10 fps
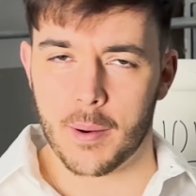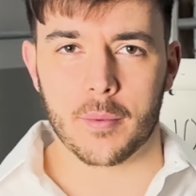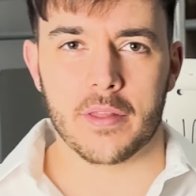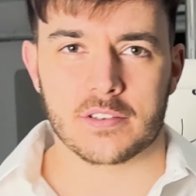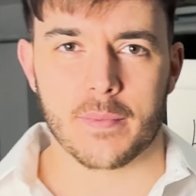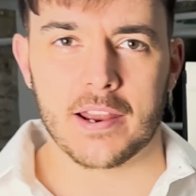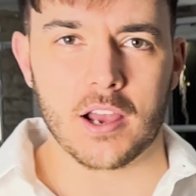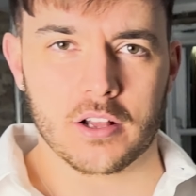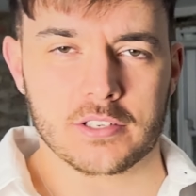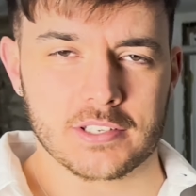up with as many
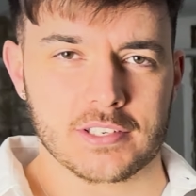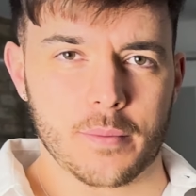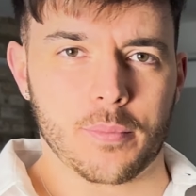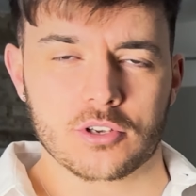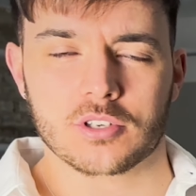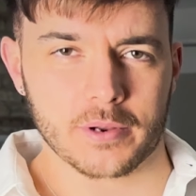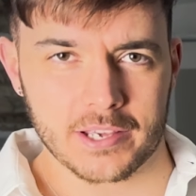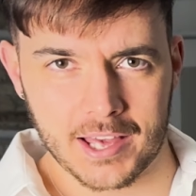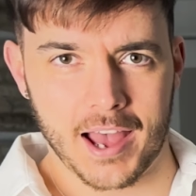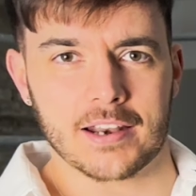answers as I possibly
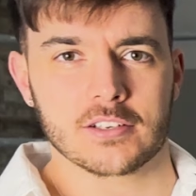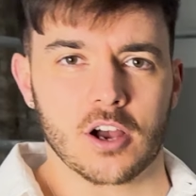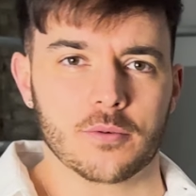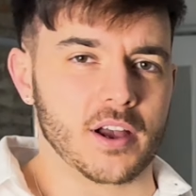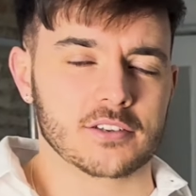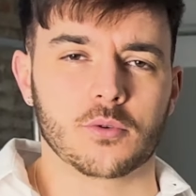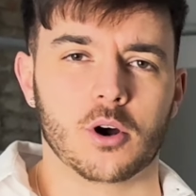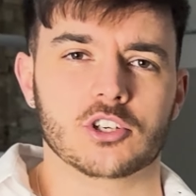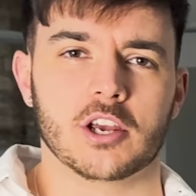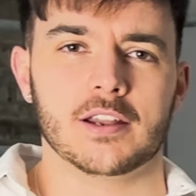can. So thanks for
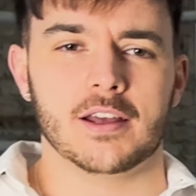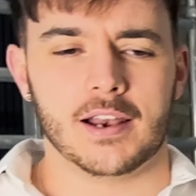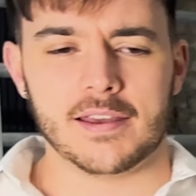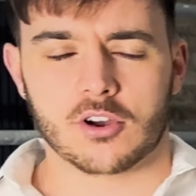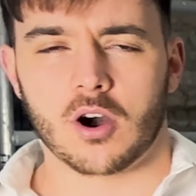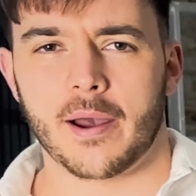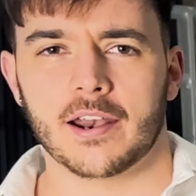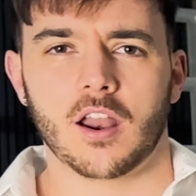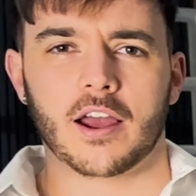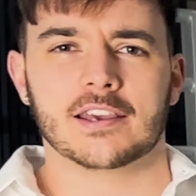watching. Leave a
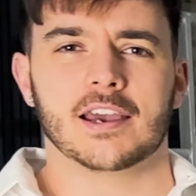comment, like